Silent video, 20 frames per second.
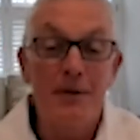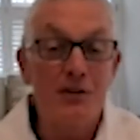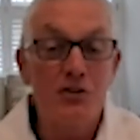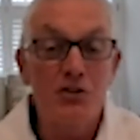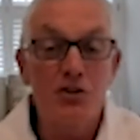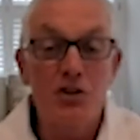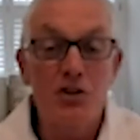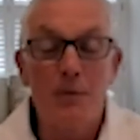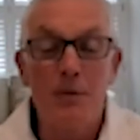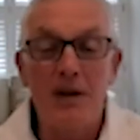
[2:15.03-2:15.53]
and
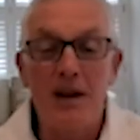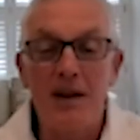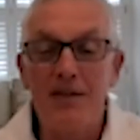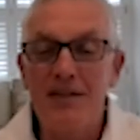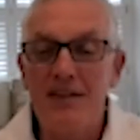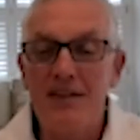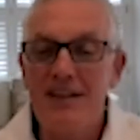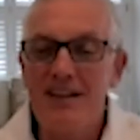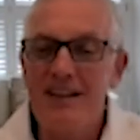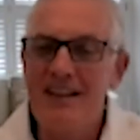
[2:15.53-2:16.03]
someone, I
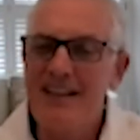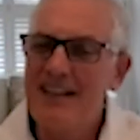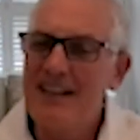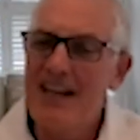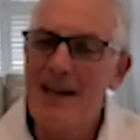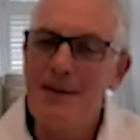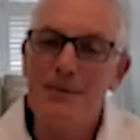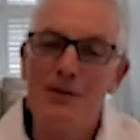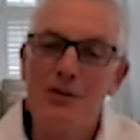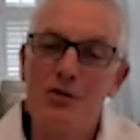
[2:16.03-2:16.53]
think he
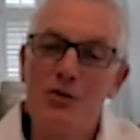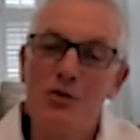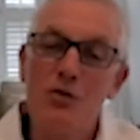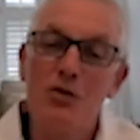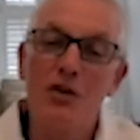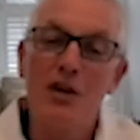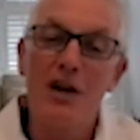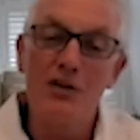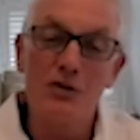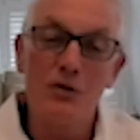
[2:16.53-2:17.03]
came in
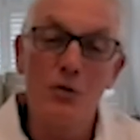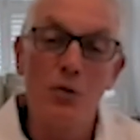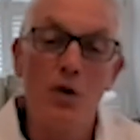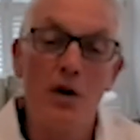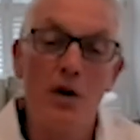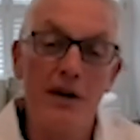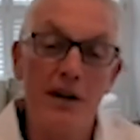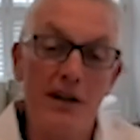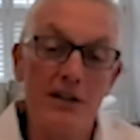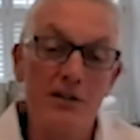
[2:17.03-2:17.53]

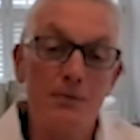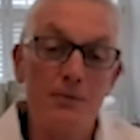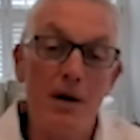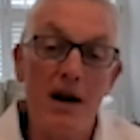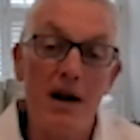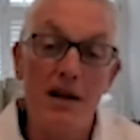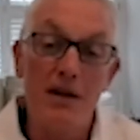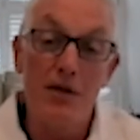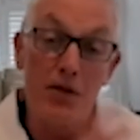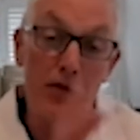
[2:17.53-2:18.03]
2001 as
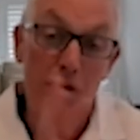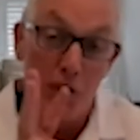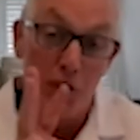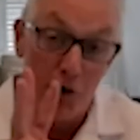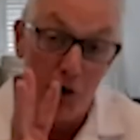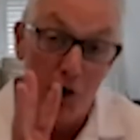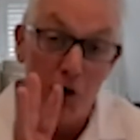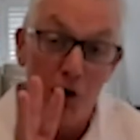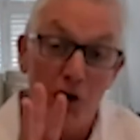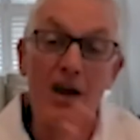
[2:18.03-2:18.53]
my
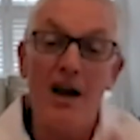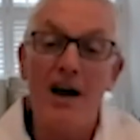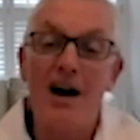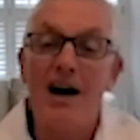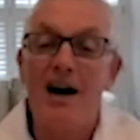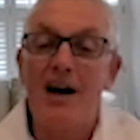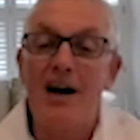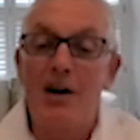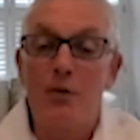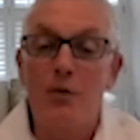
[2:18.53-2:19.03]
third
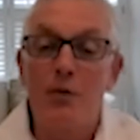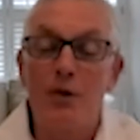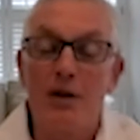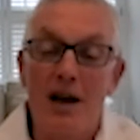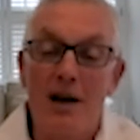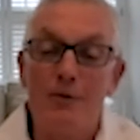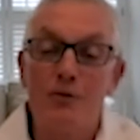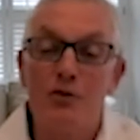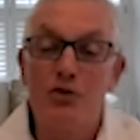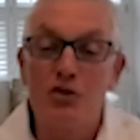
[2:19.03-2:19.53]
hire when
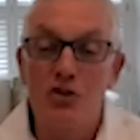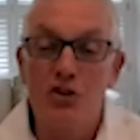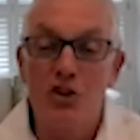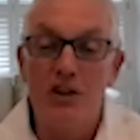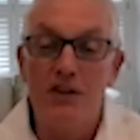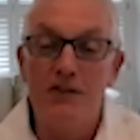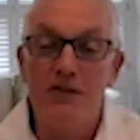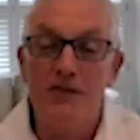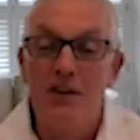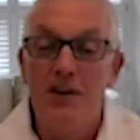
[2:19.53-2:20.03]
I was
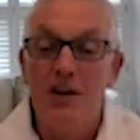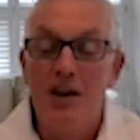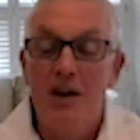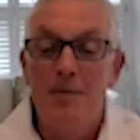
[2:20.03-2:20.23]
chief,